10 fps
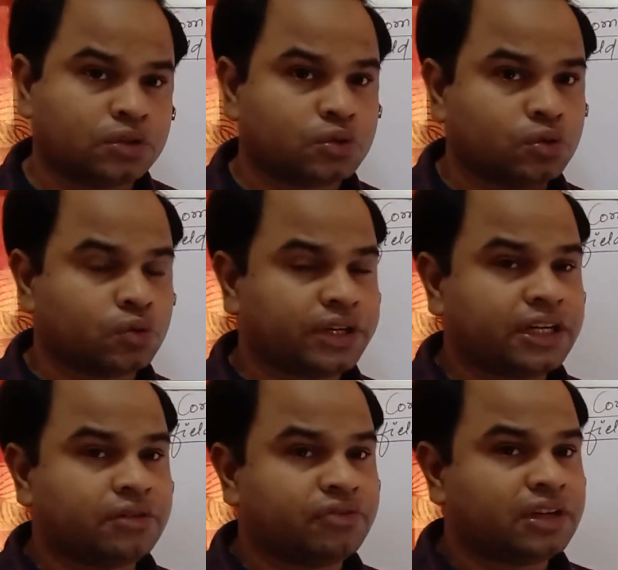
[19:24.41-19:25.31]
So it
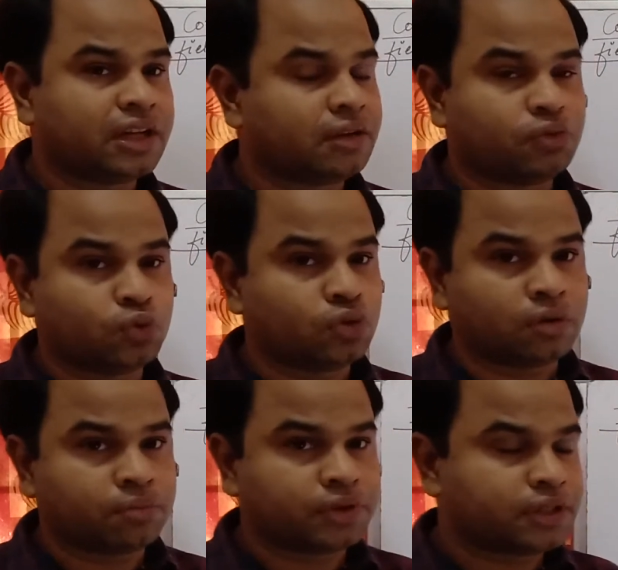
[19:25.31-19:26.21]
will have two
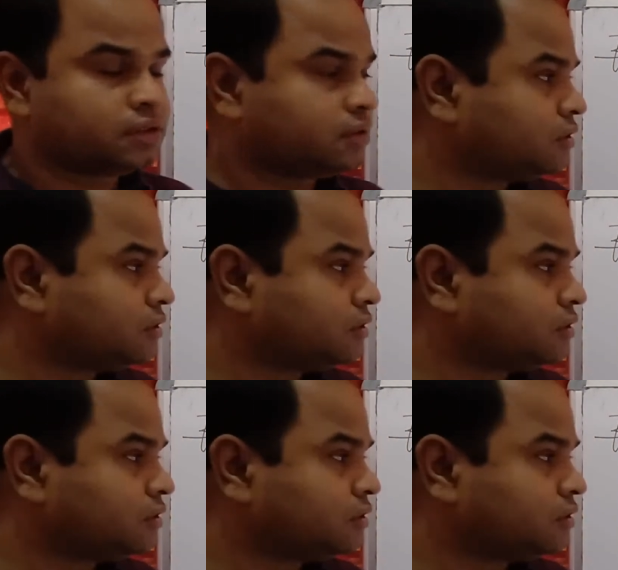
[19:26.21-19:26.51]
components.